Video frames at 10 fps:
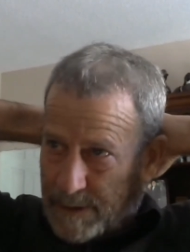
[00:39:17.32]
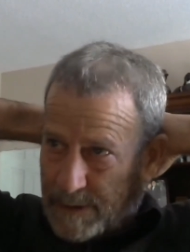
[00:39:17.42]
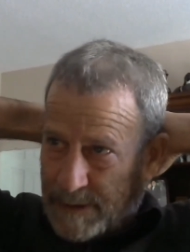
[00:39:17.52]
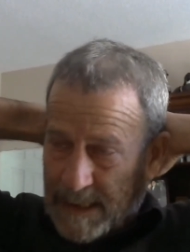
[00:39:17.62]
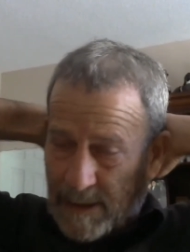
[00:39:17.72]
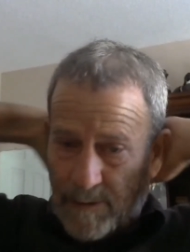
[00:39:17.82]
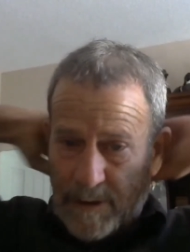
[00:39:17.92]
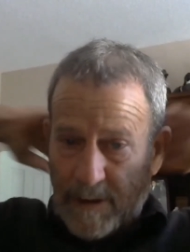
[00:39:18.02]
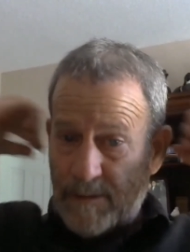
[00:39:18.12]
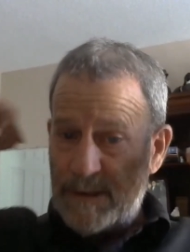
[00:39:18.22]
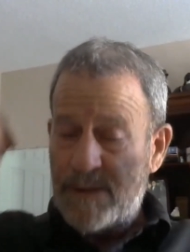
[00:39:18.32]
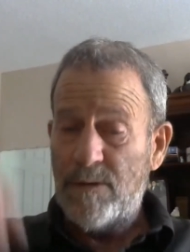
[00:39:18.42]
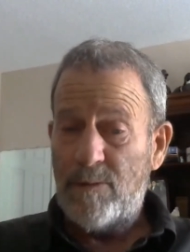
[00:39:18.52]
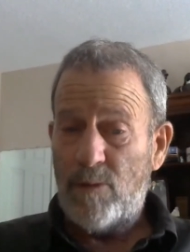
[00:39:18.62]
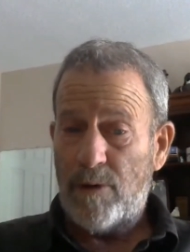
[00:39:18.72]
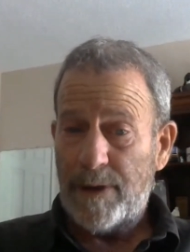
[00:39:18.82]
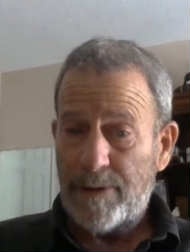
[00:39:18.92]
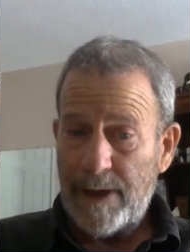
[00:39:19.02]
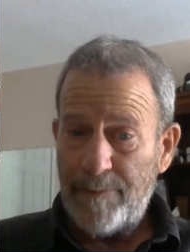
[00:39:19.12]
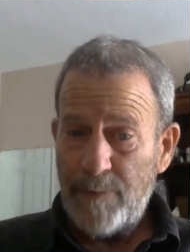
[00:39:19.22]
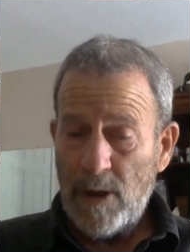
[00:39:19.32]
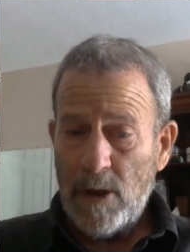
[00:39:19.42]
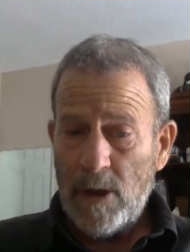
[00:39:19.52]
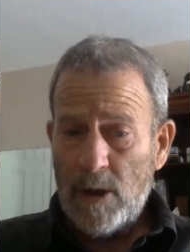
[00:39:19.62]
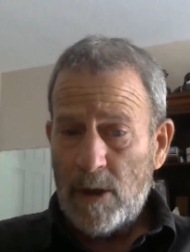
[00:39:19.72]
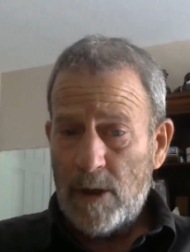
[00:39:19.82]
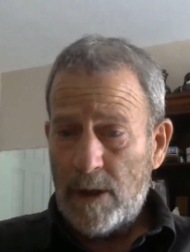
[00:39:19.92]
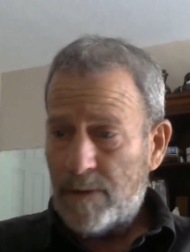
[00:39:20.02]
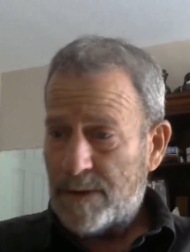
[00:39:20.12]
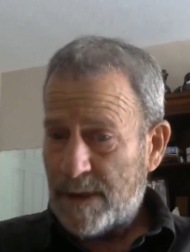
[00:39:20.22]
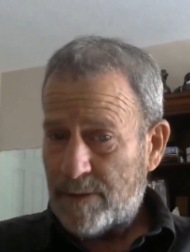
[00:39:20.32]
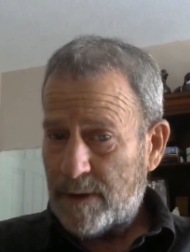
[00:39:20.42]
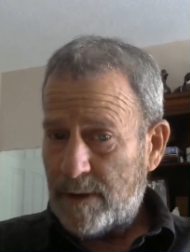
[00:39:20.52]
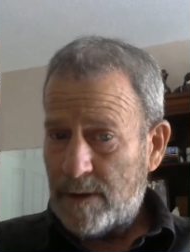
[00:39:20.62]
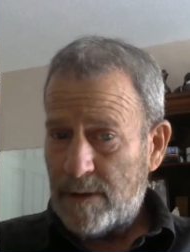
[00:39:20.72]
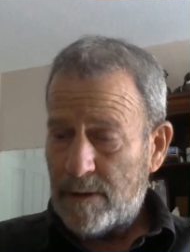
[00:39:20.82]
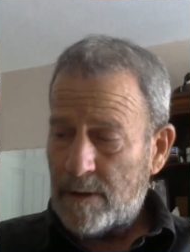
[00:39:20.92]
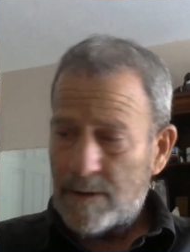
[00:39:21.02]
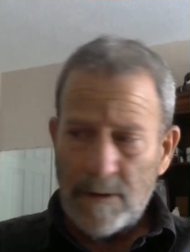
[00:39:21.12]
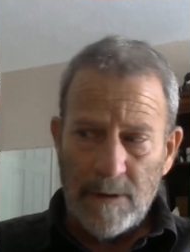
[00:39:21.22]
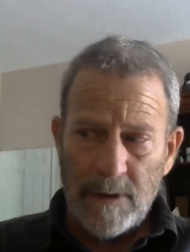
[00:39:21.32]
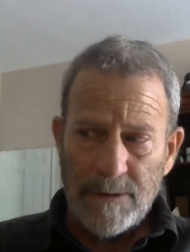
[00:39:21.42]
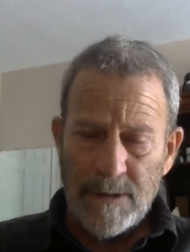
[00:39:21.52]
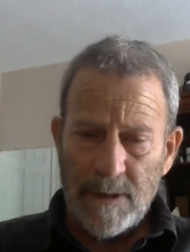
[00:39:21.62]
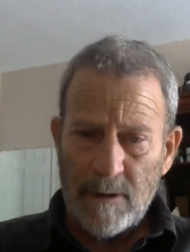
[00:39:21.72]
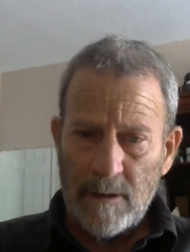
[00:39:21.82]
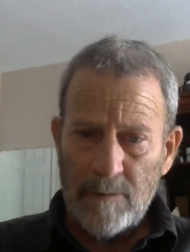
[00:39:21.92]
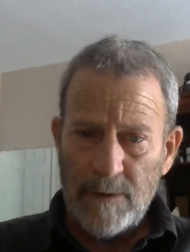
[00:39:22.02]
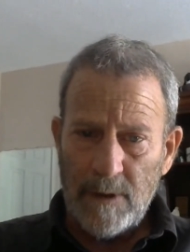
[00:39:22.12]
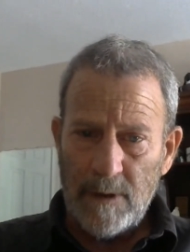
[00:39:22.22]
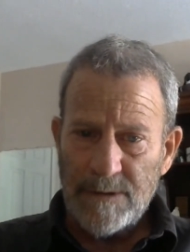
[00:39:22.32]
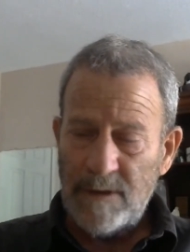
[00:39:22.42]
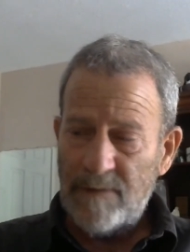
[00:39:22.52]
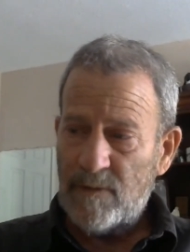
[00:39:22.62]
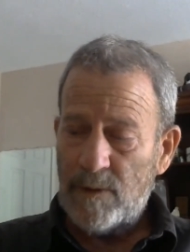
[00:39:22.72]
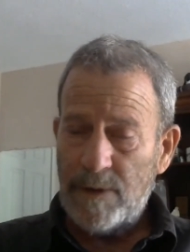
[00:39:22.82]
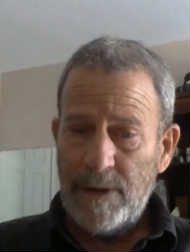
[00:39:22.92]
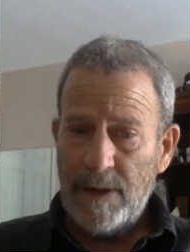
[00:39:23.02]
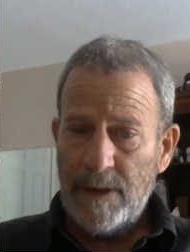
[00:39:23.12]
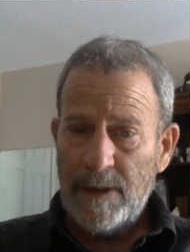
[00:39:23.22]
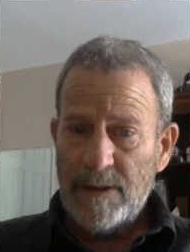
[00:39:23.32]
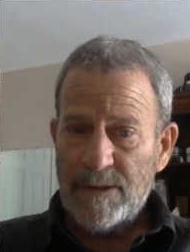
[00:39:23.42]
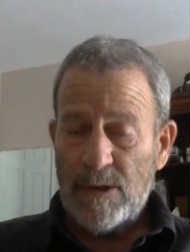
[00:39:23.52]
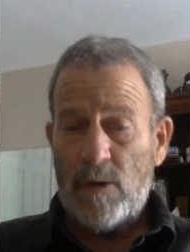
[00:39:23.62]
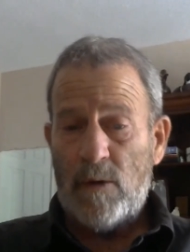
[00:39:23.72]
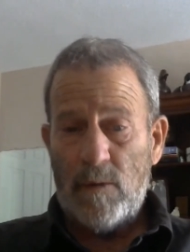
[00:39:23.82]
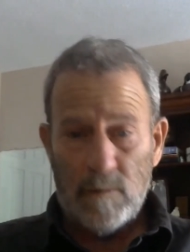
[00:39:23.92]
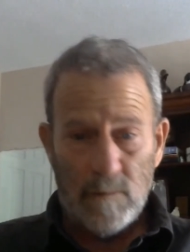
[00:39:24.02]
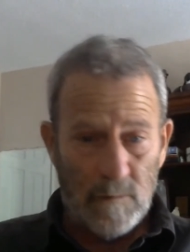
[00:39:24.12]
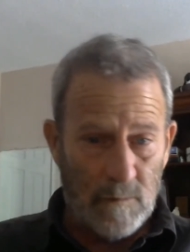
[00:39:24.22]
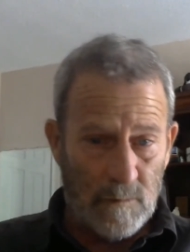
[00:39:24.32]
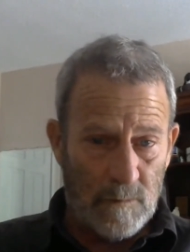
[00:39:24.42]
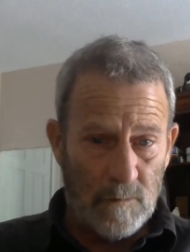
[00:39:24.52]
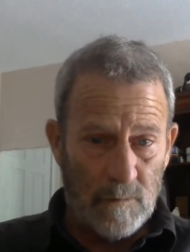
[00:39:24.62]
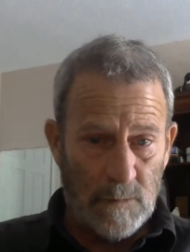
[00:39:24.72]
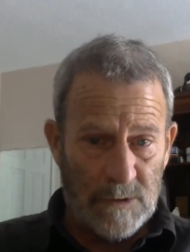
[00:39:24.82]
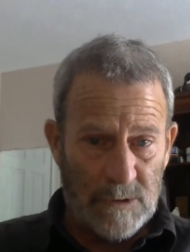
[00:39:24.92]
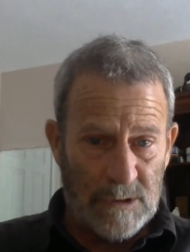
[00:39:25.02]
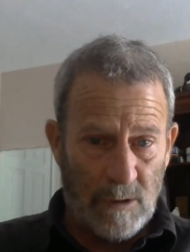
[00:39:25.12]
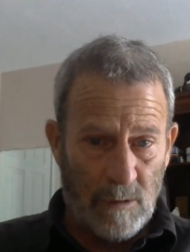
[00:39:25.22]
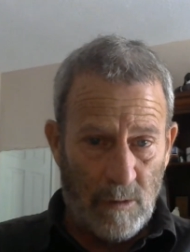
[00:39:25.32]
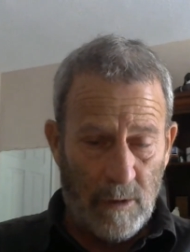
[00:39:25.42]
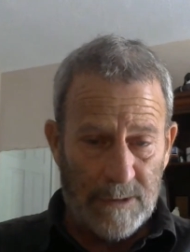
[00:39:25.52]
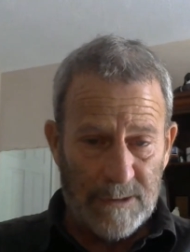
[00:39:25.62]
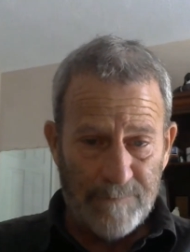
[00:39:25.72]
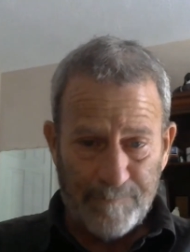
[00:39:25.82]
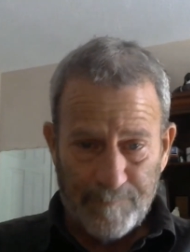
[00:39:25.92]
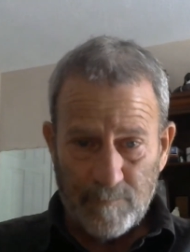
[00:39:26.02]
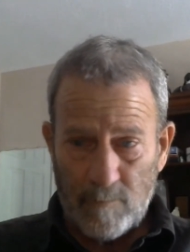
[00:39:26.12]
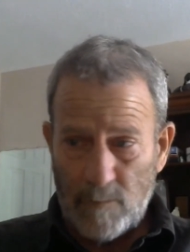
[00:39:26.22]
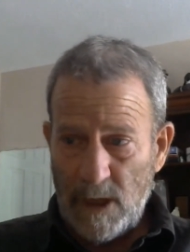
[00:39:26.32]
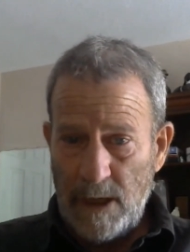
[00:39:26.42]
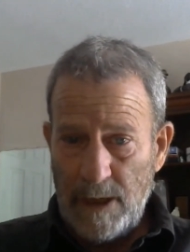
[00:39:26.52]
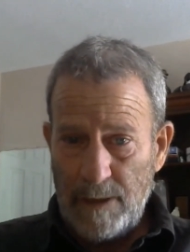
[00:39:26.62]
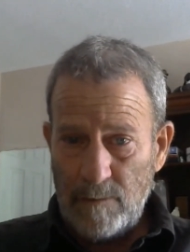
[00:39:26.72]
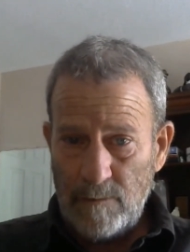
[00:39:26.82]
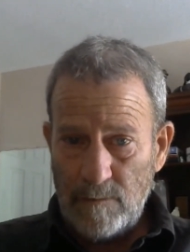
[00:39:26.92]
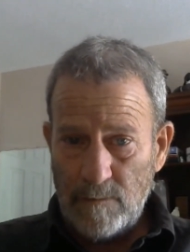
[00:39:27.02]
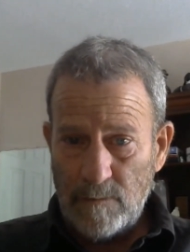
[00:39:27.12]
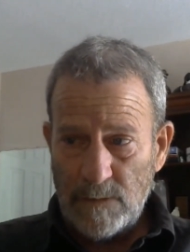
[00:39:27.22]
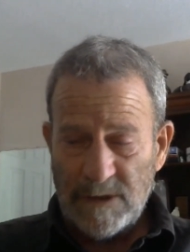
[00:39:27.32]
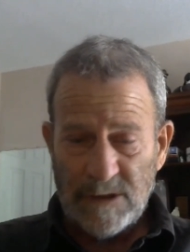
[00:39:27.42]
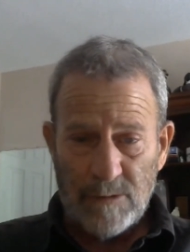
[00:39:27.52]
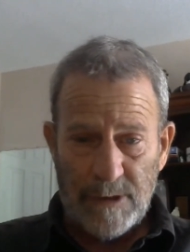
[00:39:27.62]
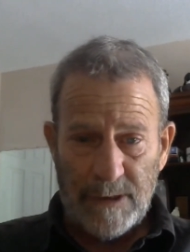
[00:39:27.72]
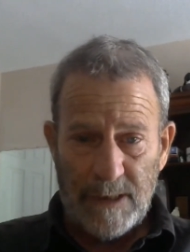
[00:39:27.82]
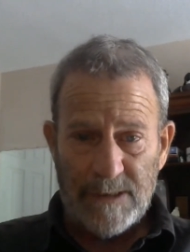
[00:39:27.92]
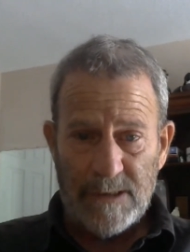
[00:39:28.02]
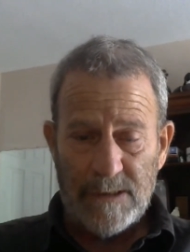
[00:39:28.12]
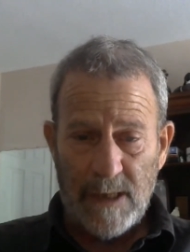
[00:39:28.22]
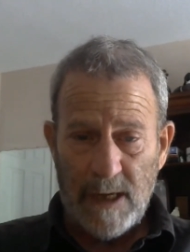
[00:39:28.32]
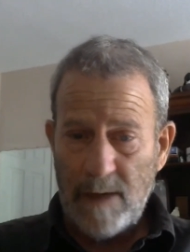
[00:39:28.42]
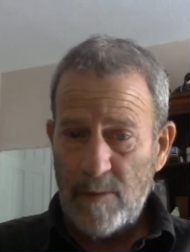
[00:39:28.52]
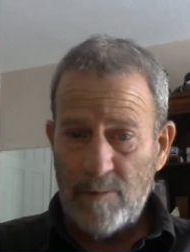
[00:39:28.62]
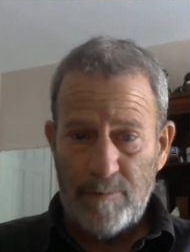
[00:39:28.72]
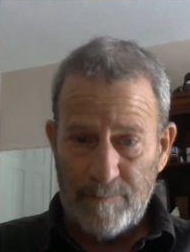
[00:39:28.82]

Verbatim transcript: second look, and it was two in the morning, right? And this other, and no, that's not Harvey. Yeah, oh, it's a different one. So this is Slow Loris, and this is where he gets his name.